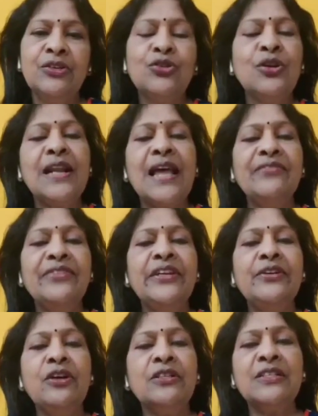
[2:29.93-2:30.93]
so life
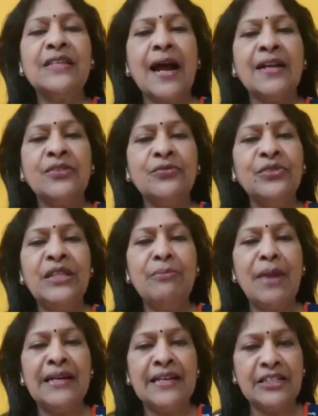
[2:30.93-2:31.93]
did not start with the
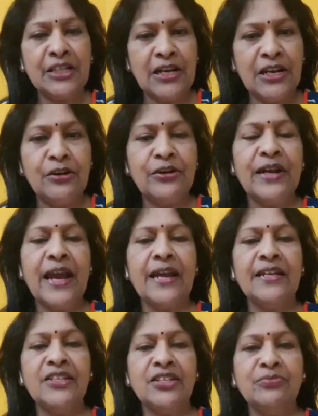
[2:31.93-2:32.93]
multicellular
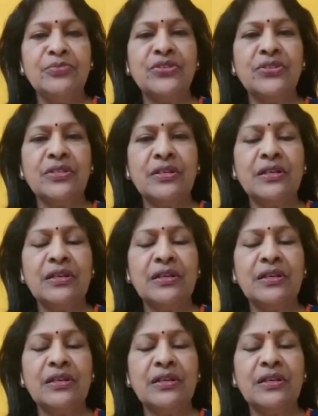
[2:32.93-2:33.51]
organisms.